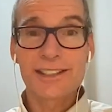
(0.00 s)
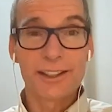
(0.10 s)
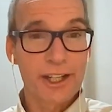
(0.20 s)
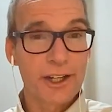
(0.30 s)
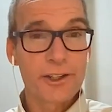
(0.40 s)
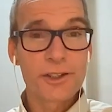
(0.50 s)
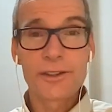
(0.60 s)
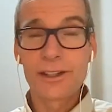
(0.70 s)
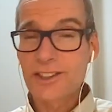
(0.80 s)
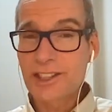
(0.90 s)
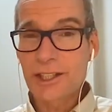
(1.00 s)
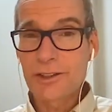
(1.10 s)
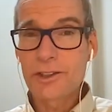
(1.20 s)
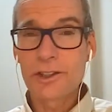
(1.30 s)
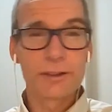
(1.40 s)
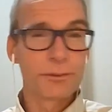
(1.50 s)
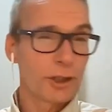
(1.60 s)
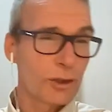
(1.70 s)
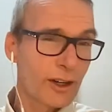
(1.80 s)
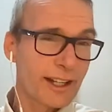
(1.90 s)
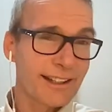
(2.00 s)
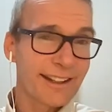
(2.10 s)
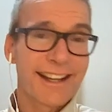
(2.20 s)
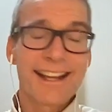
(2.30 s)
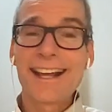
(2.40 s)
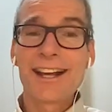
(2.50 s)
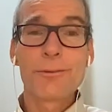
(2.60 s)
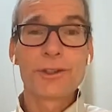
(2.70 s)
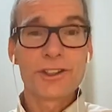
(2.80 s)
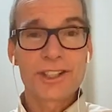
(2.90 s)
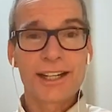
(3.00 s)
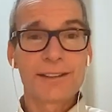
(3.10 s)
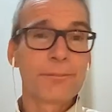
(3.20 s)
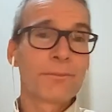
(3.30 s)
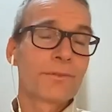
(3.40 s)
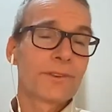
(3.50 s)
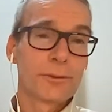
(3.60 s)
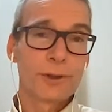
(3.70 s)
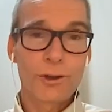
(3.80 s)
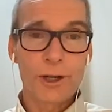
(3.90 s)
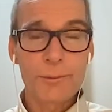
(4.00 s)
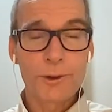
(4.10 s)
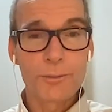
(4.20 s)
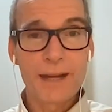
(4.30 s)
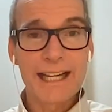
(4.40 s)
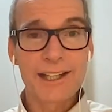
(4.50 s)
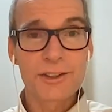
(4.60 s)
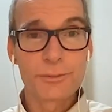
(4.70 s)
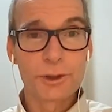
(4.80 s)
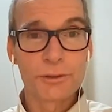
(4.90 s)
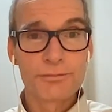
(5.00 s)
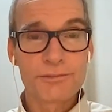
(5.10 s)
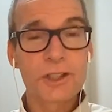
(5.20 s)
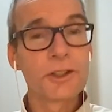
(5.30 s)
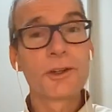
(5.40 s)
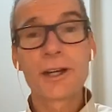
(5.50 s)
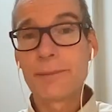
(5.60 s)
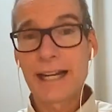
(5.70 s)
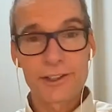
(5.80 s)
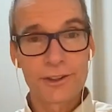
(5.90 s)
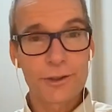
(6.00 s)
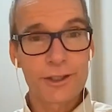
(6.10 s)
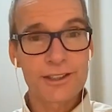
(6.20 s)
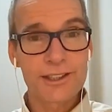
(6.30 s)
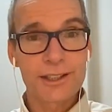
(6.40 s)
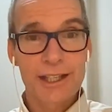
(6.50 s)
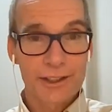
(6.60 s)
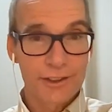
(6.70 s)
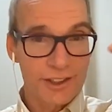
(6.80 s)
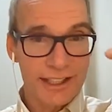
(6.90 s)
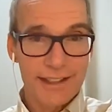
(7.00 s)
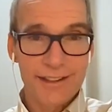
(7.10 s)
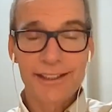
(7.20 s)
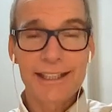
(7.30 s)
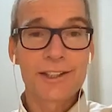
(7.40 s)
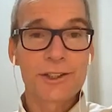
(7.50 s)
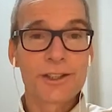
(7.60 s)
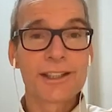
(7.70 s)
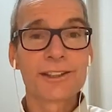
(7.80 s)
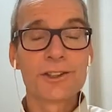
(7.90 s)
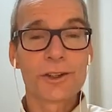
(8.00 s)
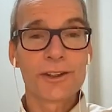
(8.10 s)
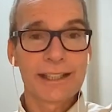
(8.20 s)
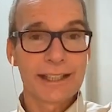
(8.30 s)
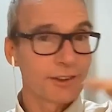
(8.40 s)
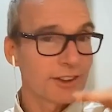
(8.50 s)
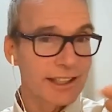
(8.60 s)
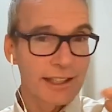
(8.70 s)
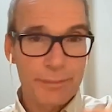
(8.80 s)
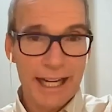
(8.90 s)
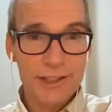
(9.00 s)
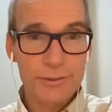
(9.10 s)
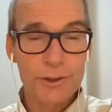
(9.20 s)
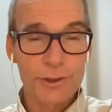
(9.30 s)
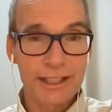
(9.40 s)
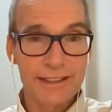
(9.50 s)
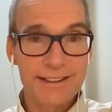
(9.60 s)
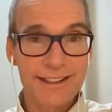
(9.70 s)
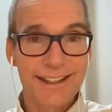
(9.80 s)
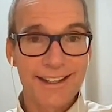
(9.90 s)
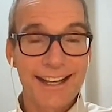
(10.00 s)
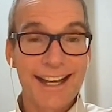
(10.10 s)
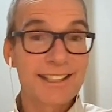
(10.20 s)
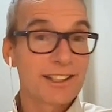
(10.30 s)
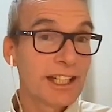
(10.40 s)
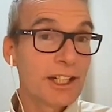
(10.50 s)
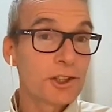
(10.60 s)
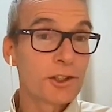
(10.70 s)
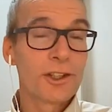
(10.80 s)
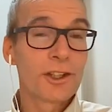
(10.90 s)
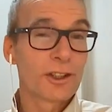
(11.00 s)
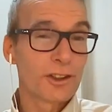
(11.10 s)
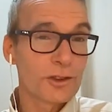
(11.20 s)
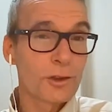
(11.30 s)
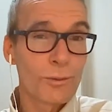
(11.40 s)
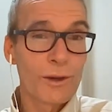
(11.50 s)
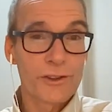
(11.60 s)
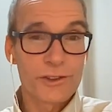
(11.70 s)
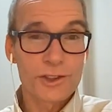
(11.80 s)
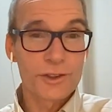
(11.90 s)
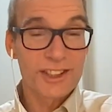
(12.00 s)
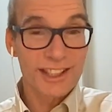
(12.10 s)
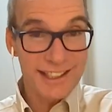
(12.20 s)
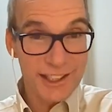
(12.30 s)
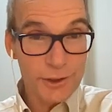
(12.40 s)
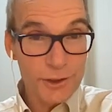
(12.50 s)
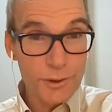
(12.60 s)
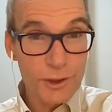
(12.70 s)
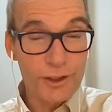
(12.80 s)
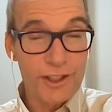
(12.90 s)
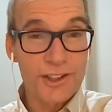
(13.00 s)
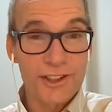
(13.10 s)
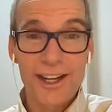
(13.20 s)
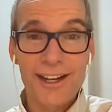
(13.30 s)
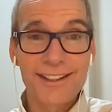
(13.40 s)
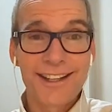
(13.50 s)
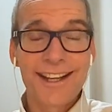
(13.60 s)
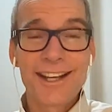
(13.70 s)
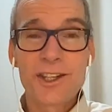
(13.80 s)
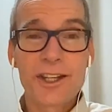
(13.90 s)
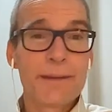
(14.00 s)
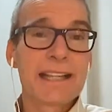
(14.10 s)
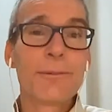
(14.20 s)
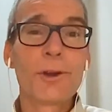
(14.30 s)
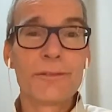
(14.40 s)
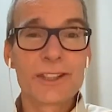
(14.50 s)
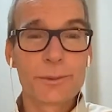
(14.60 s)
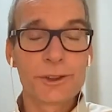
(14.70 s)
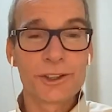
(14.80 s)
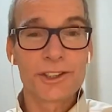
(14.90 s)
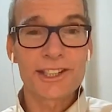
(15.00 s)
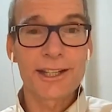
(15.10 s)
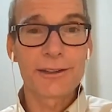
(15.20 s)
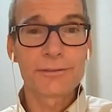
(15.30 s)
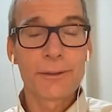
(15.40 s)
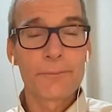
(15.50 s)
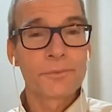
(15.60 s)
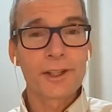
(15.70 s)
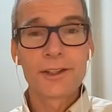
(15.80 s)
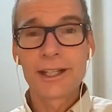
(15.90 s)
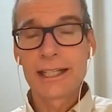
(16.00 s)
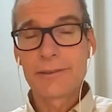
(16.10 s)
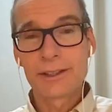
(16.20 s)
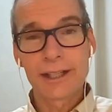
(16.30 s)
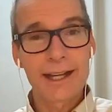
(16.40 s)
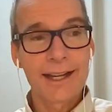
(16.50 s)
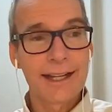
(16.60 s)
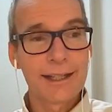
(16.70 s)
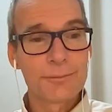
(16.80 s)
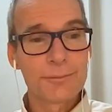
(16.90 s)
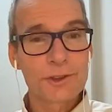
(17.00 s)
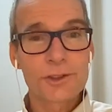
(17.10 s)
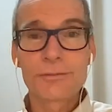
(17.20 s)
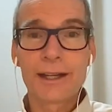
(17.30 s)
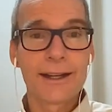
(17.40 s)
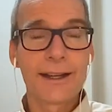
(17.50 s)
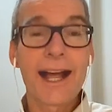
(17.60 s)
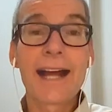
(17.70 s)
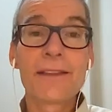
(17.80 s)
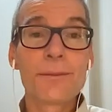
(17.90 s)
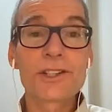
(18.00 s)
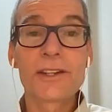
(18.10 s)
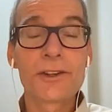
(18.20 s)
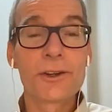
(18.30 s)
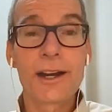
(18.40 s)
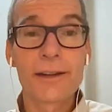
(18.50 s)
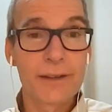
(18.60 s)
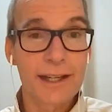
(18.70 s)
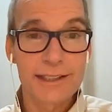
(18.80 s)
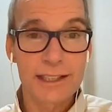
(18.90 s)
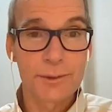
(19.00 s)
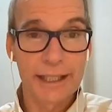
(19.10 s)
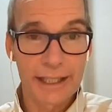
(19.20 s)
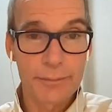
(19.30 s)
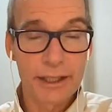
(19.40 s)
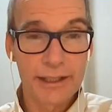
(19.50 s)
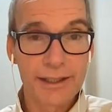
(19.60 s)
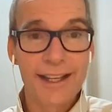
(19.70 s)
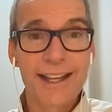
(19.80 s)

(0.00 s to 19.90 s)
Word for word: They'll hear you, they'll see you, you can record it. When you're done, the recording will go back into Moodle. So you'll come back to your course, you'll see the link that you click to join and you'll see the past recordings. As a teacher, you can control whether the students can see those recordings or not. You can make them only visible to yourself. You can even um, uh, hide them so that they're not accessible to anybody.